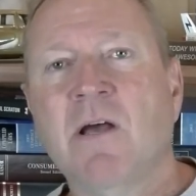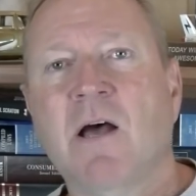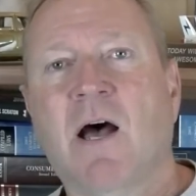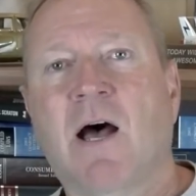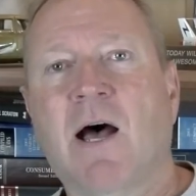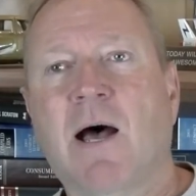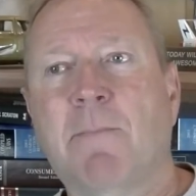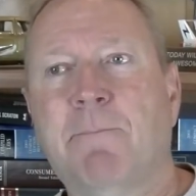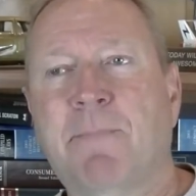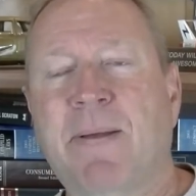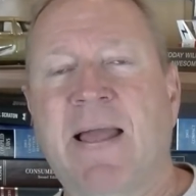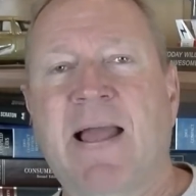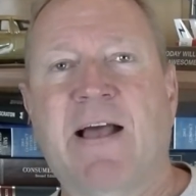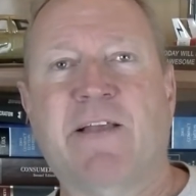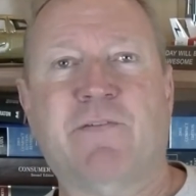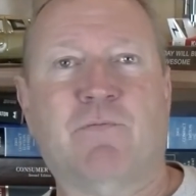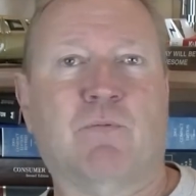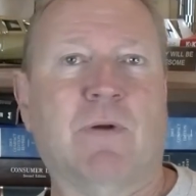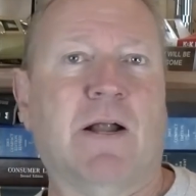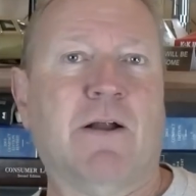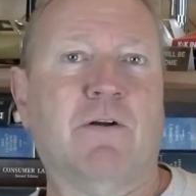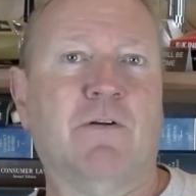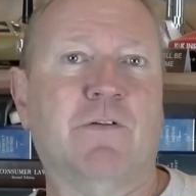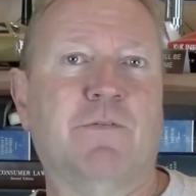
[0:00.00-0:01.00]
uh, pass
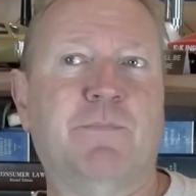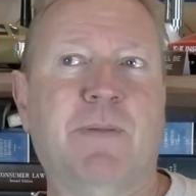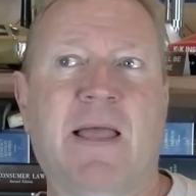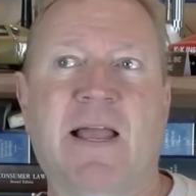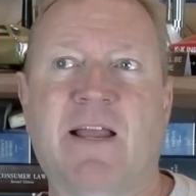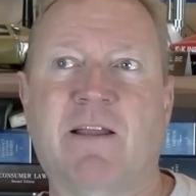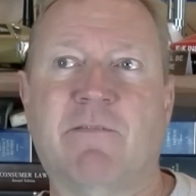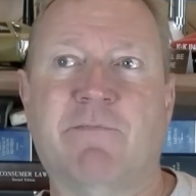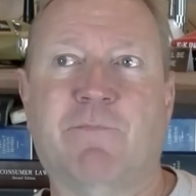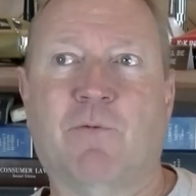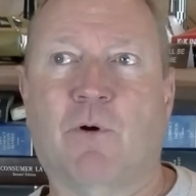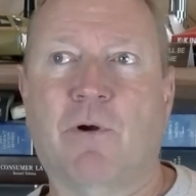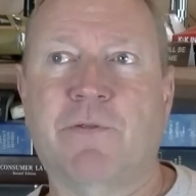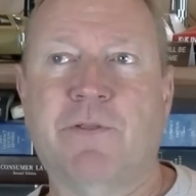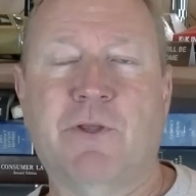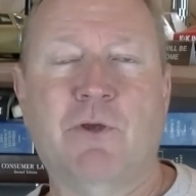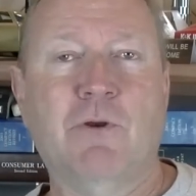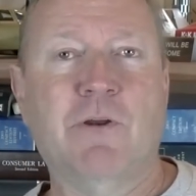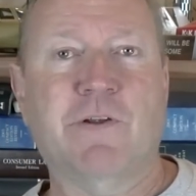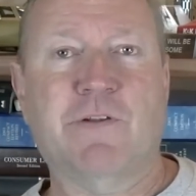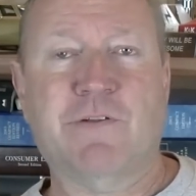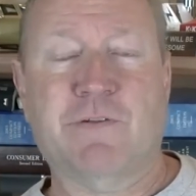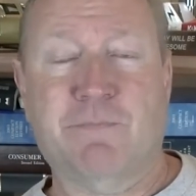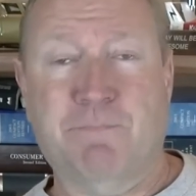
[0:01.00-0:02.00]
records back and forth,
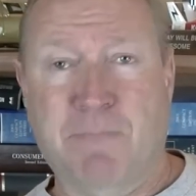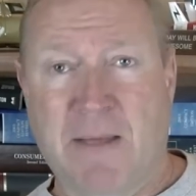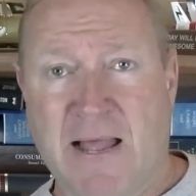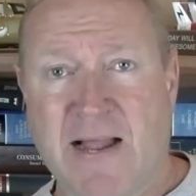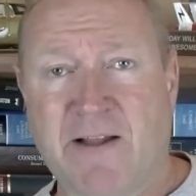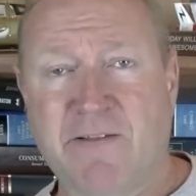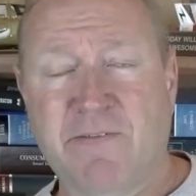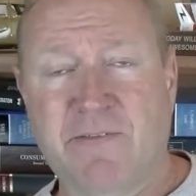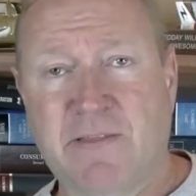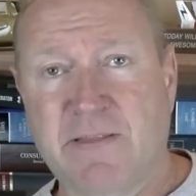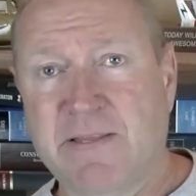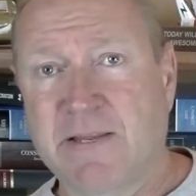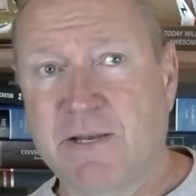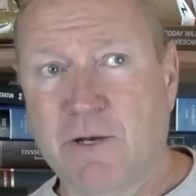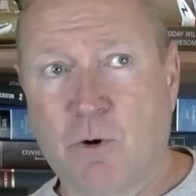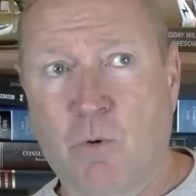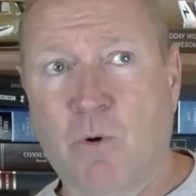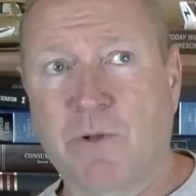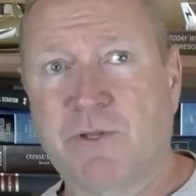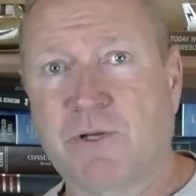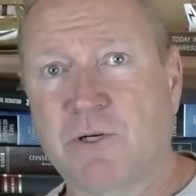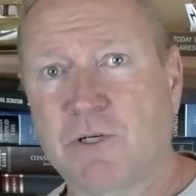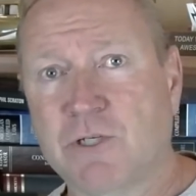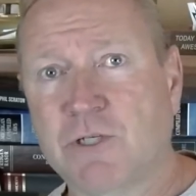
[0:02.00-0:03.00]
you'd expect that they know
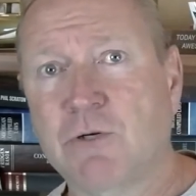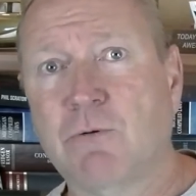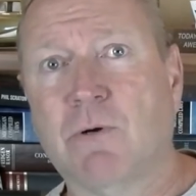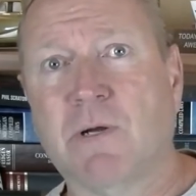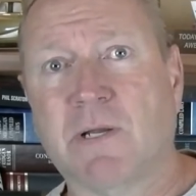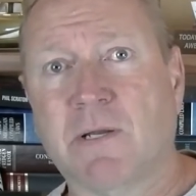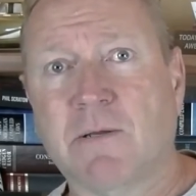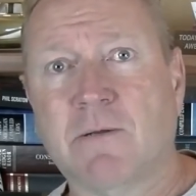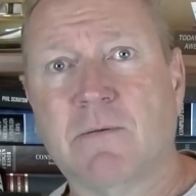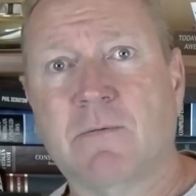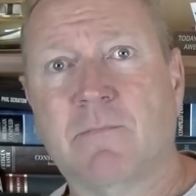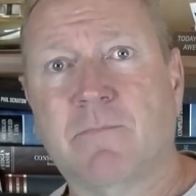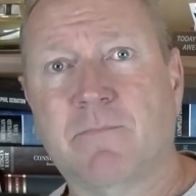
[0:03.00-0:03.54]
what they're doing.